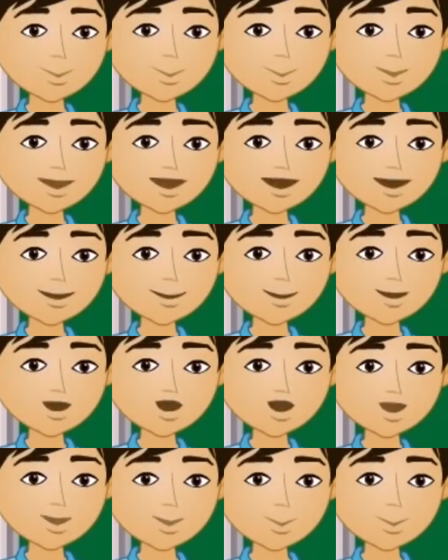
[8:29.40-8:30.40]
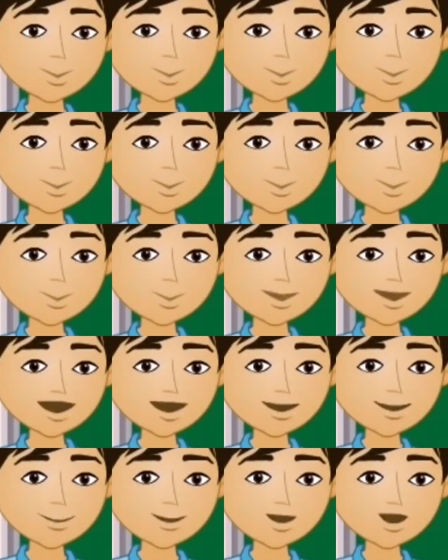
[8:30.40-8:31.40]
As we know, all
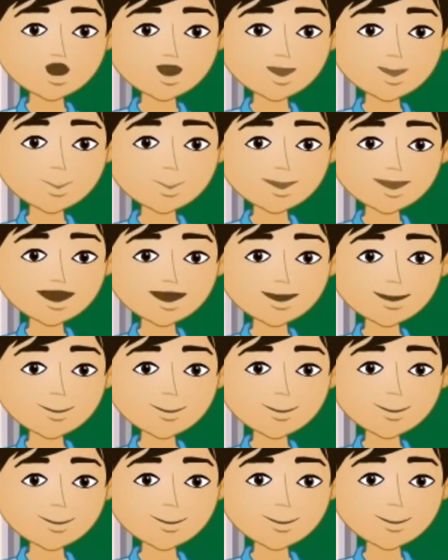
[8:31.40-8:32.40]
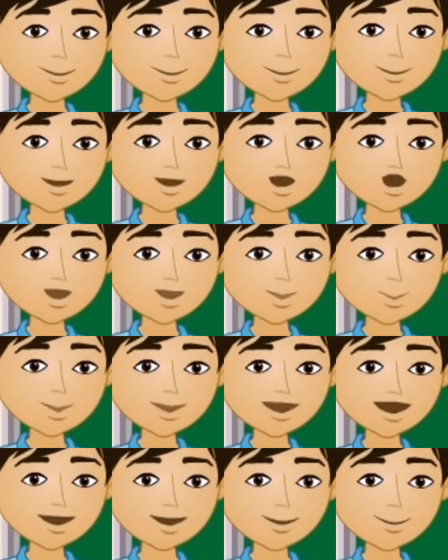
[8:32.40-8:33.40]
the sides of a cube have the
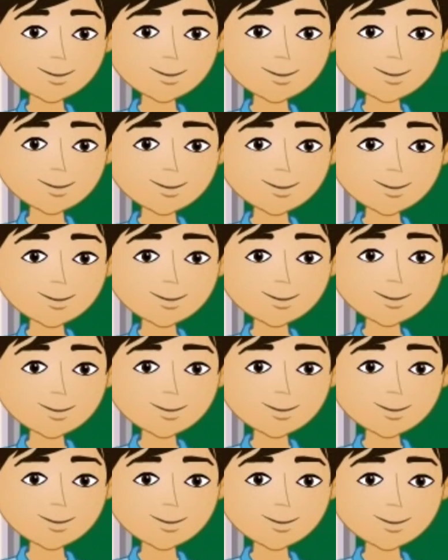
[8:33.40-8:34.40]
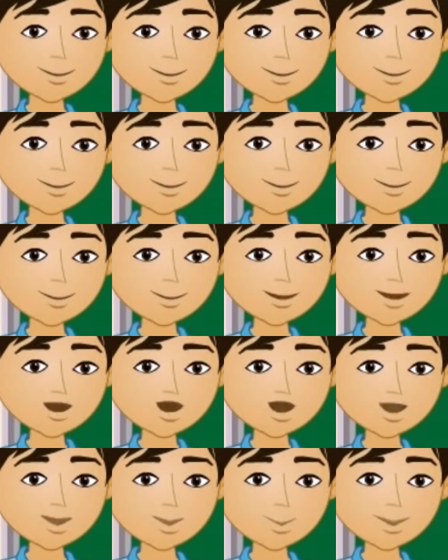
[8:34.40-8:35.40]
same length.
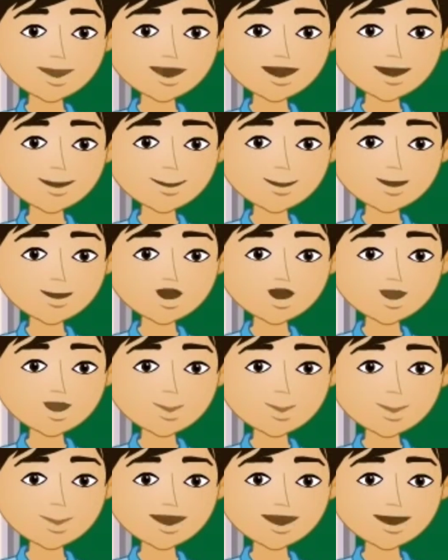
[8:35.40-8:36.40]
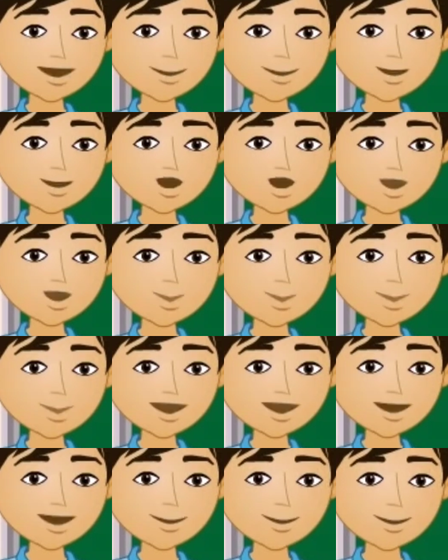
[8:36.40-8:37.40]
Suppose this cube has length L.